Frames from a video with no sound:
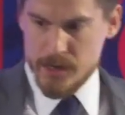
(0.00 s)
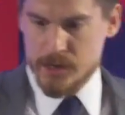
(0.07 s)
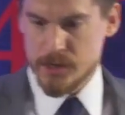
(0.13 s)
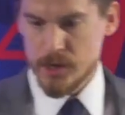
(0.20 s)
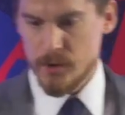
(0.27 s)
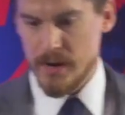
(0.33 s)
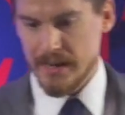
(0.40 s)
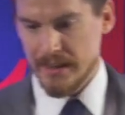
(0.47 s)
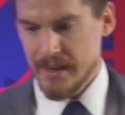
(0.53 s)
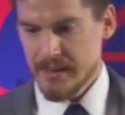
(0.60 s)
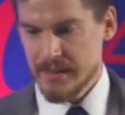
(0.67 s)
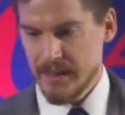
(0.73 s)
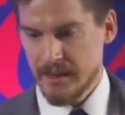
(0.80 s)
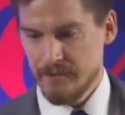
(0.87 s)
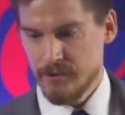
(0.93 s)
So I'd
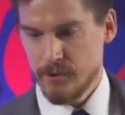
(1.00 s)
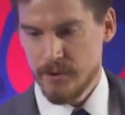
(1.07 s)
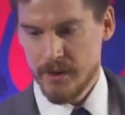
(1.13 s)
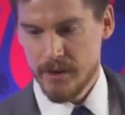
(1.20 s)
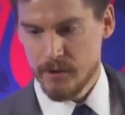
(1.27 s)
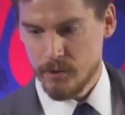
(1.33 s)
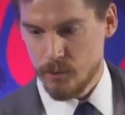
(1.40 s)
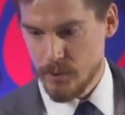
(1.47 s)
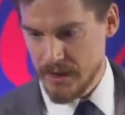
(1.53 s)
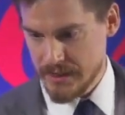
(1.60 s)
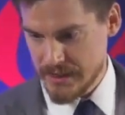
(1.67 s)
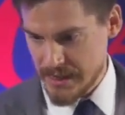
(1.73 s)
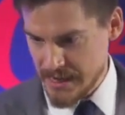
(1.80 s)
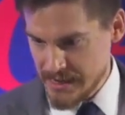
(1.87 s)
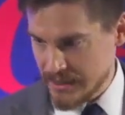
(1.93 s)
like to give you then
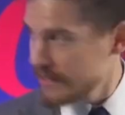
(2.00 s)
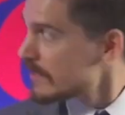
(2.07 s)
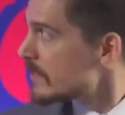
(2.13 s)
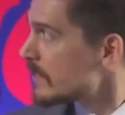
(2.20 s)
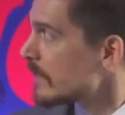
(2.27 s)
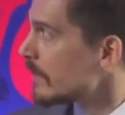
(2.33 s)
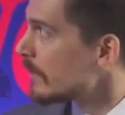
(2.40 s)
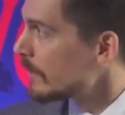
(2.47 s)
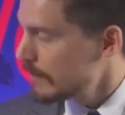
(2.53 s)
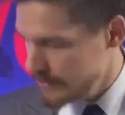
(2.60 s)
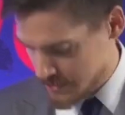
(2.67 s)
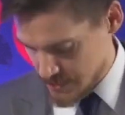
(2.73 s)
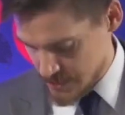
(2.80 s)
what I consider,